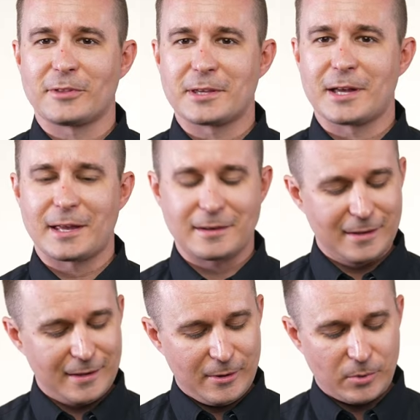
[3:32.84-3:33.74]
the gun,
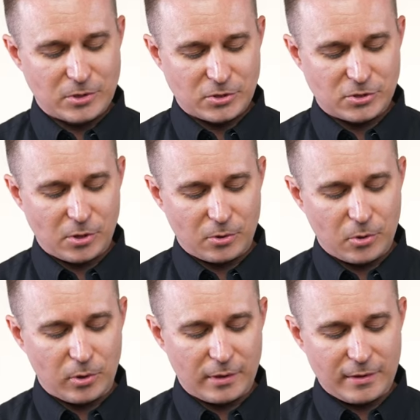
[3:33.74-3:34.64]
which is so
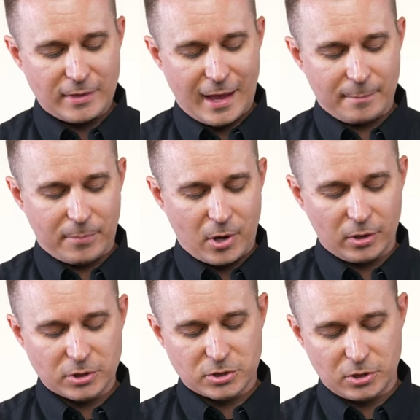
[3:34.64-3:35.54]
cool. And then that
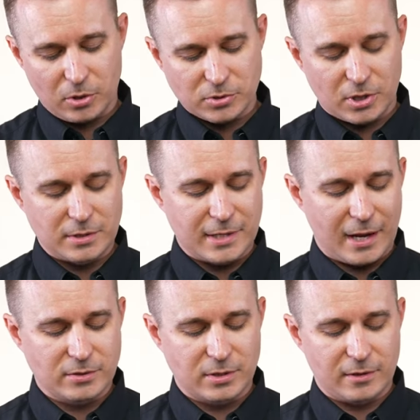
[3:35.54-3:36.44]
polish goes on
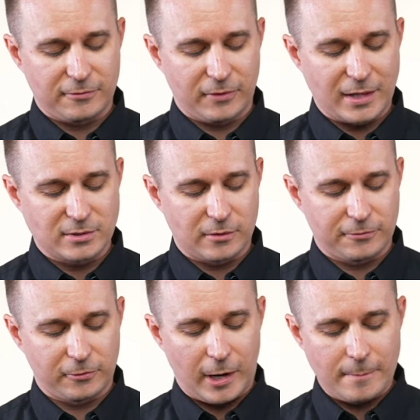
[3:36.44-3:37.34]
down to the flats of the
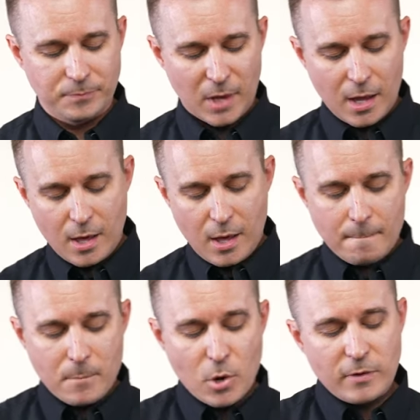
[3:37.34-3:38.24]
frame,
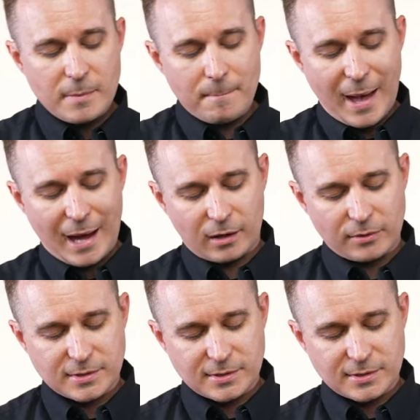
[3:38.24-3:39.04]
Moving back on the